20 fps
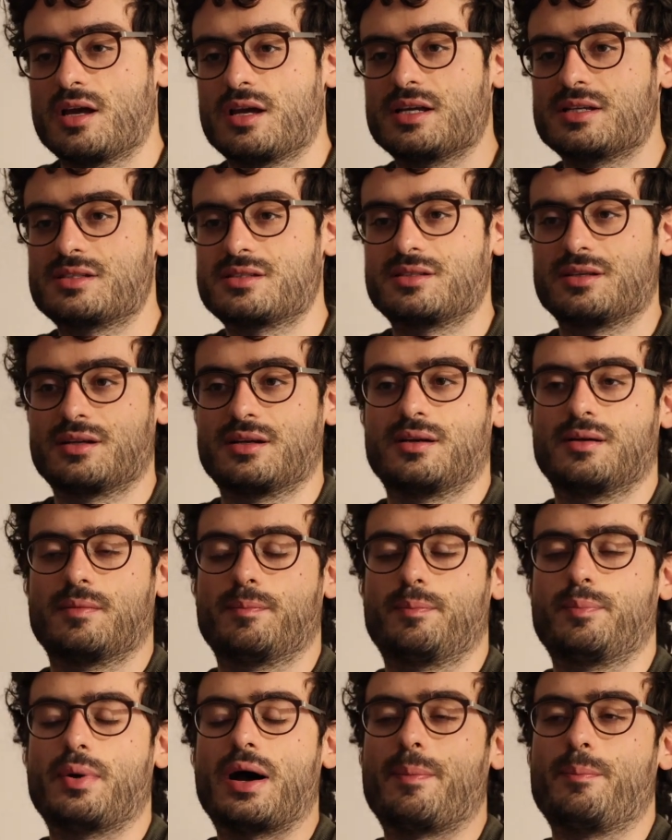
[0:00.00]
It's
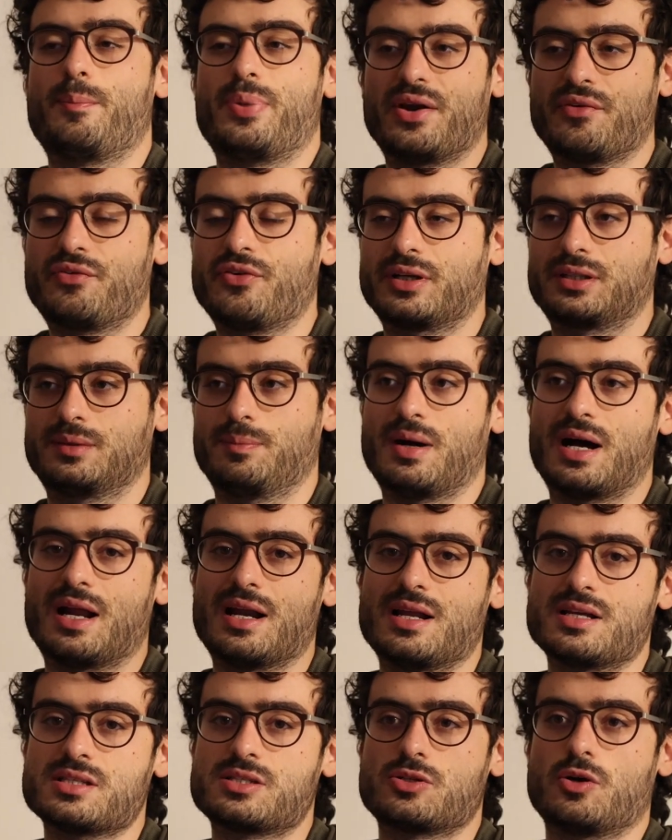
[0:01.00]
a perfect
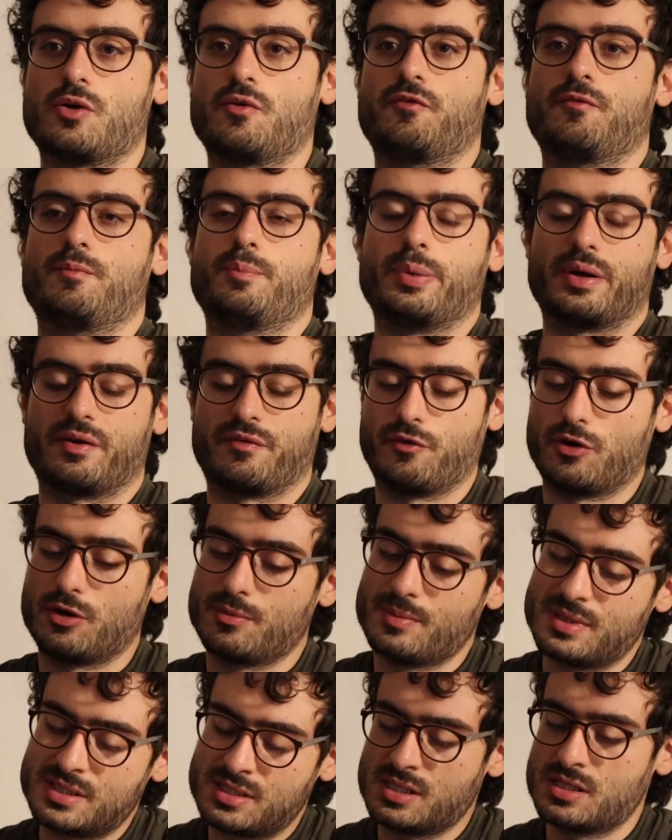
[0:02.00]
balance of
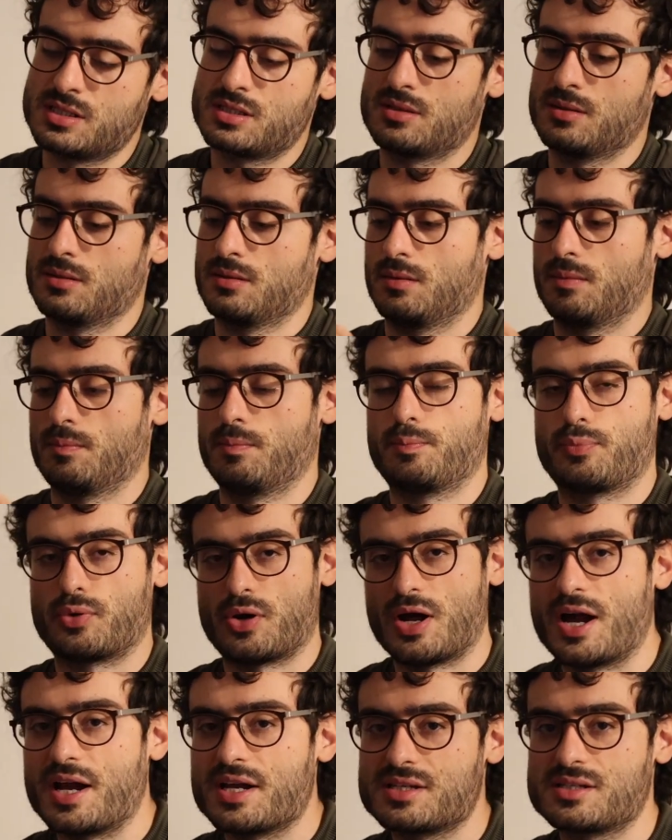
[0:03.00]
performances,
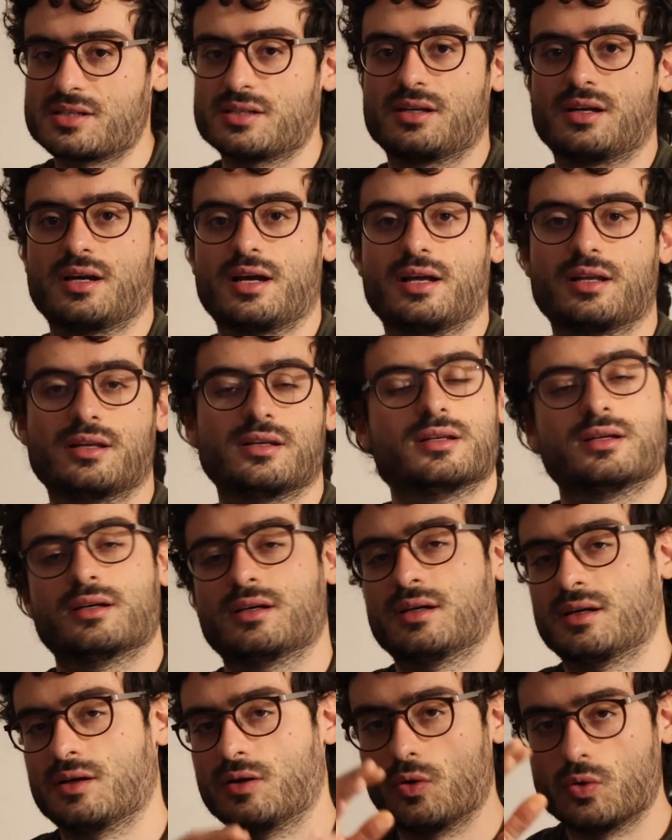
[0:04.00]
price, and
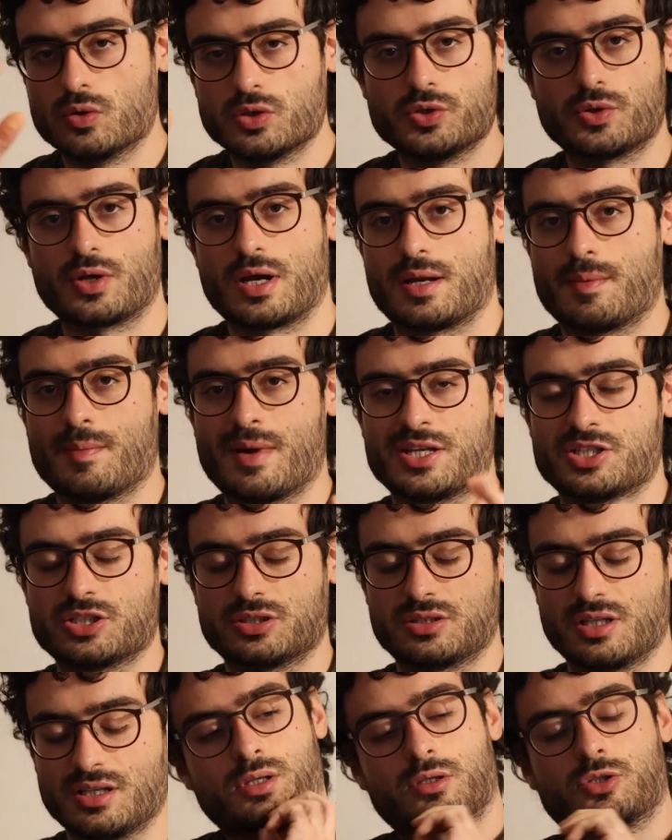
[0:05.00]
all you can
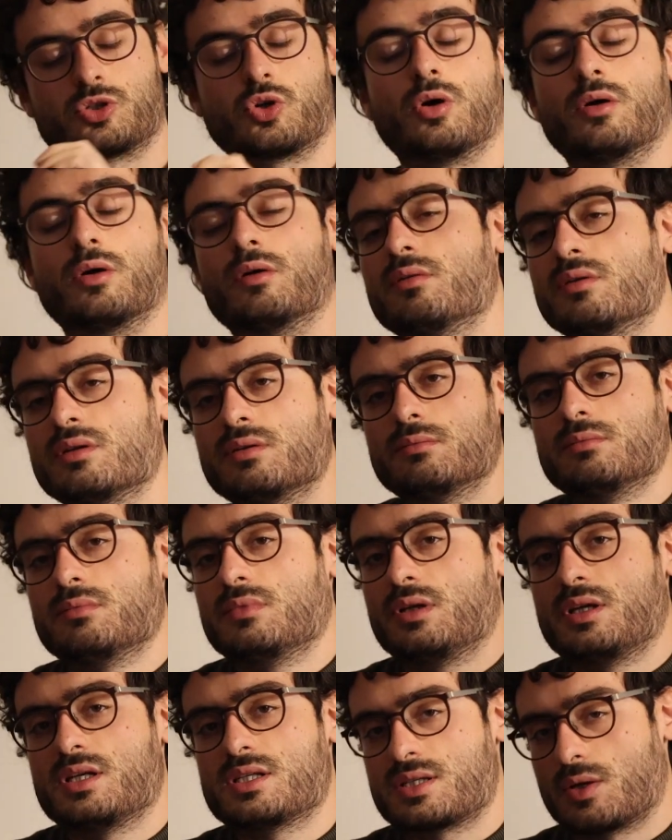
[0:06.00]
imagine. So
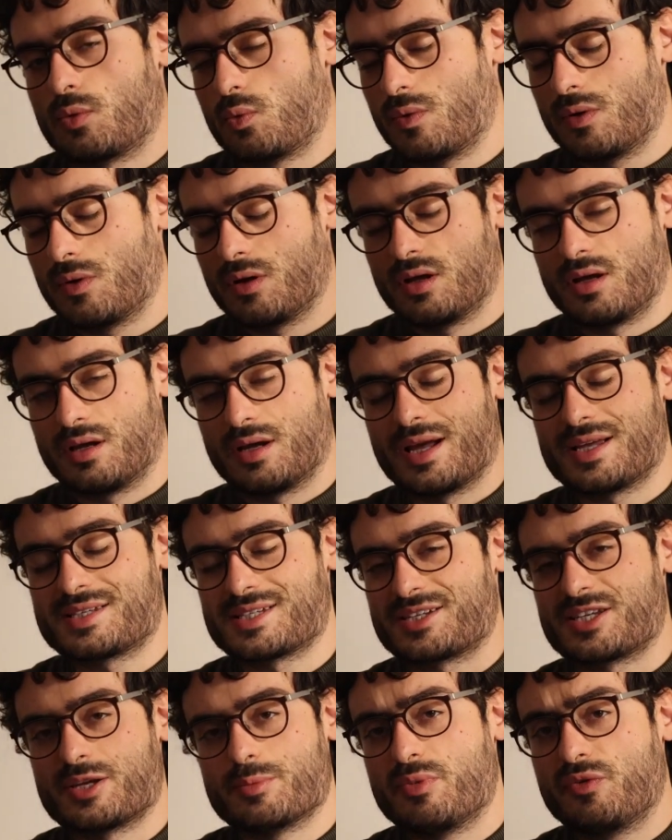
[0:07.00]
it's as
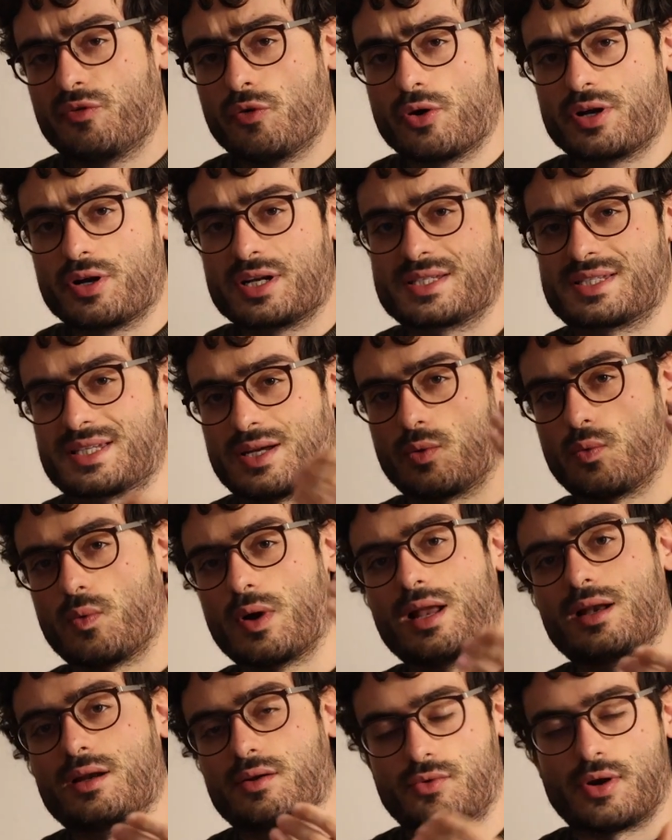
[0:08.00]
I said before, it's a
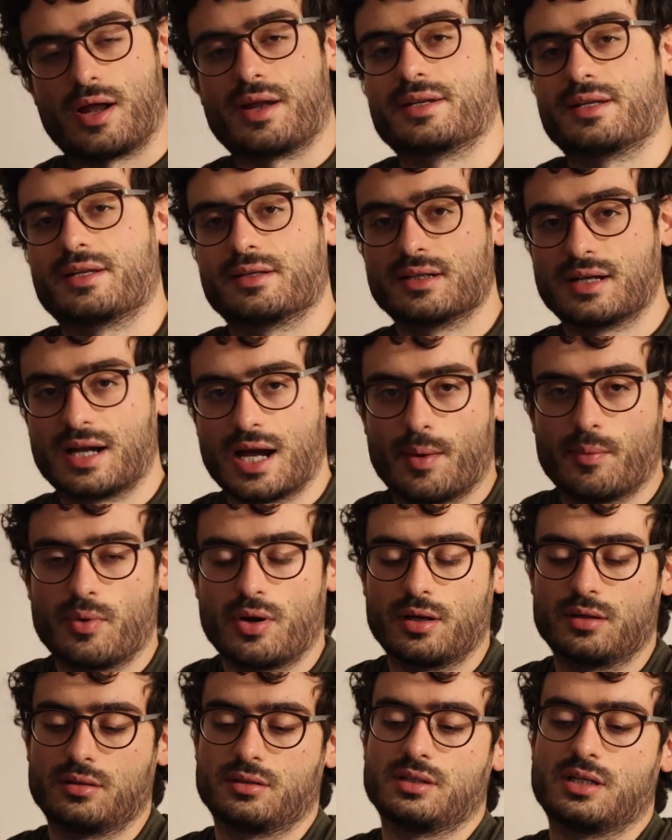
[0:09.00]
well-rounded
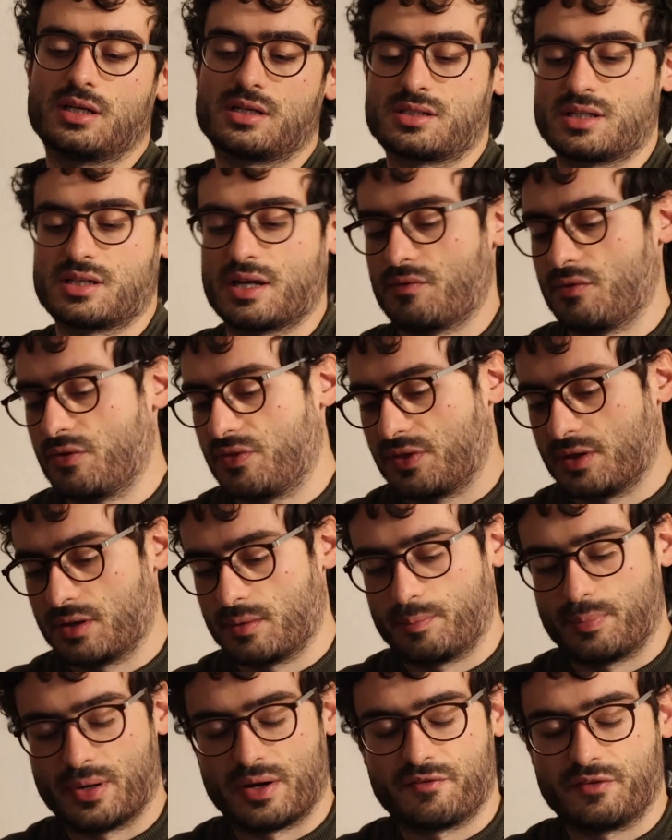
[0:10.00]
camera, does
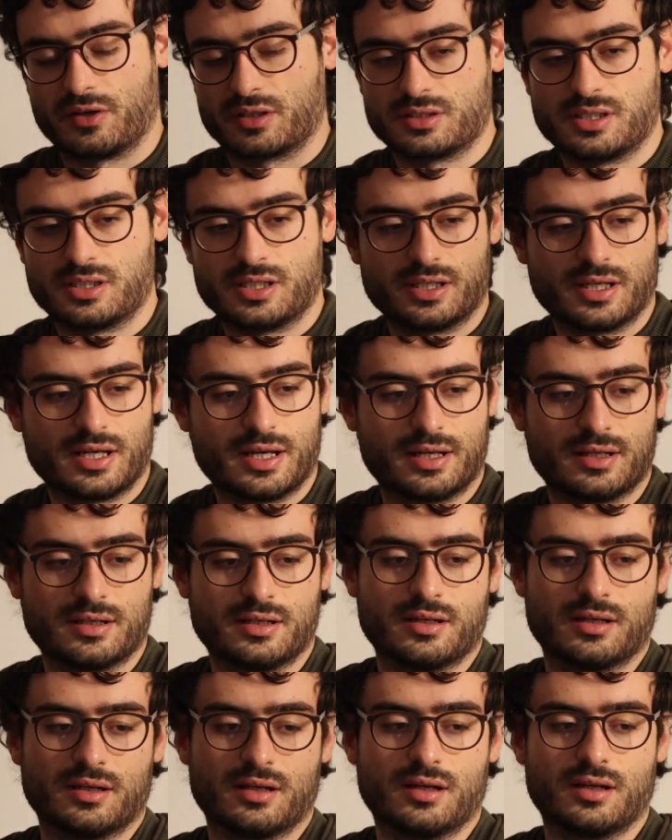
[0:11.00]
everything perfectly,
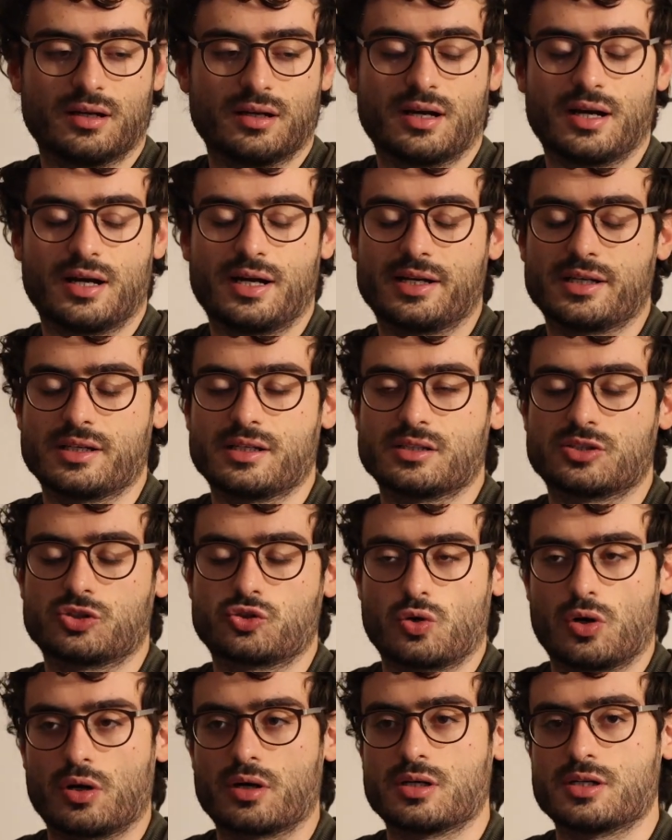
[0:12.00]
and I
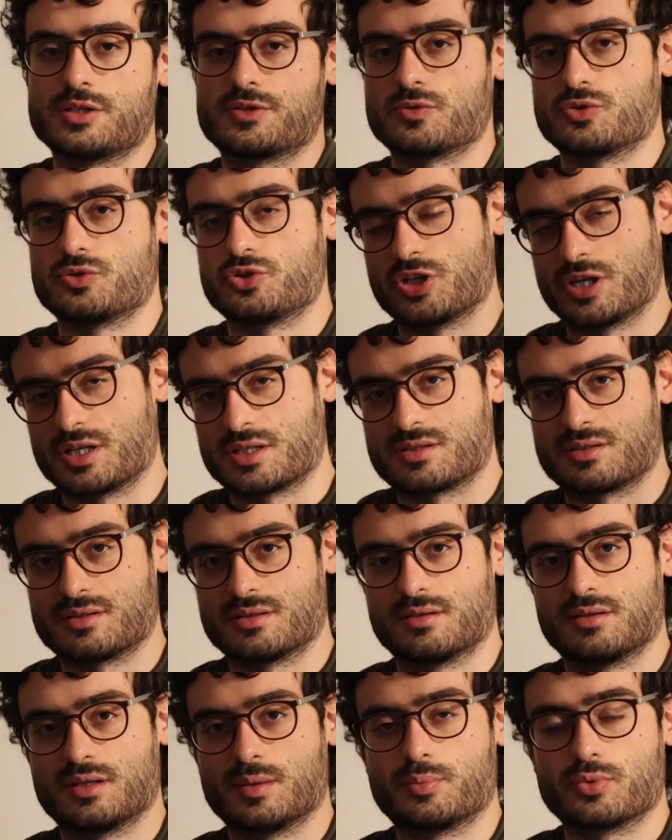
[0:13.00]
strongly suggest
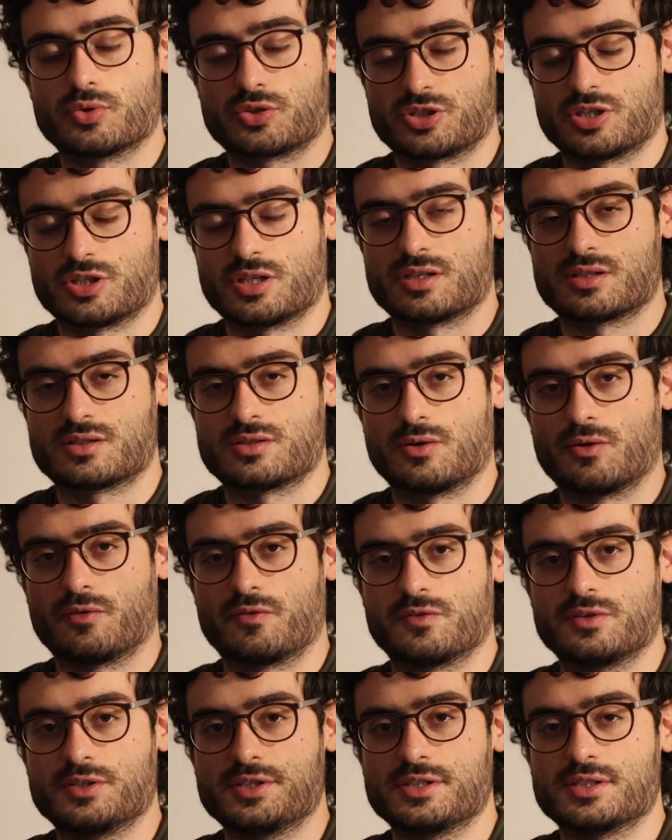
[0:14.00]
the purchase of
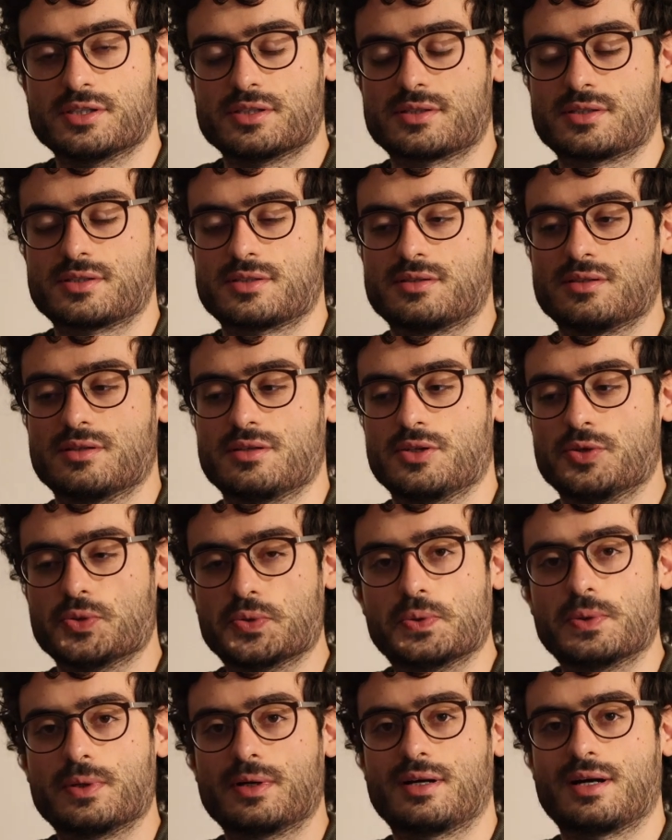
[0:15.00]
this
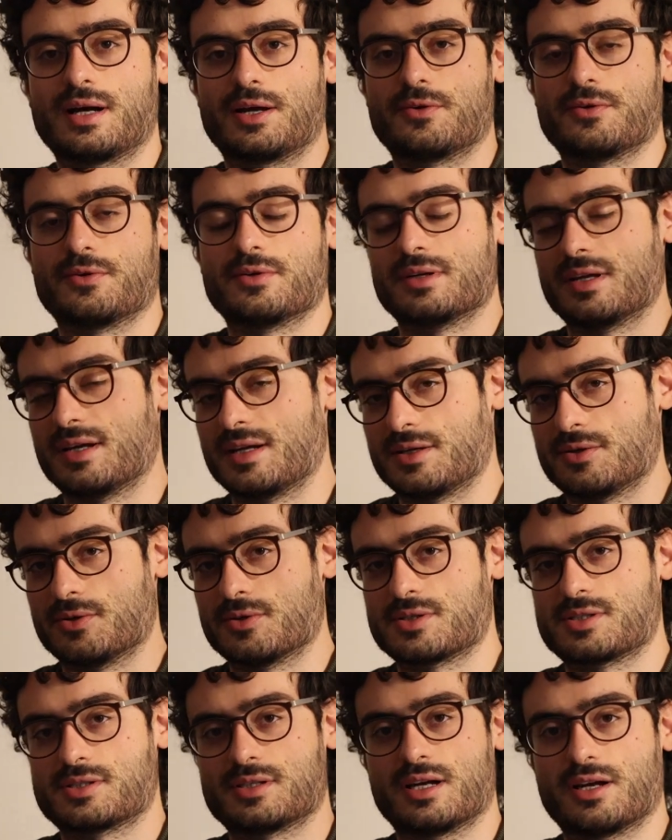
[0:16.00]
new Canon
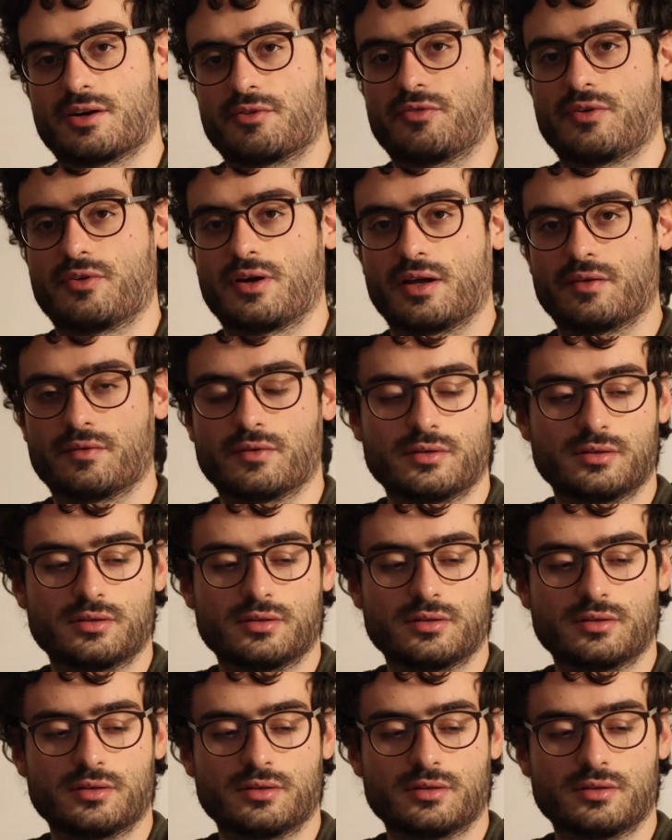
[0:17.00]
EOS R5.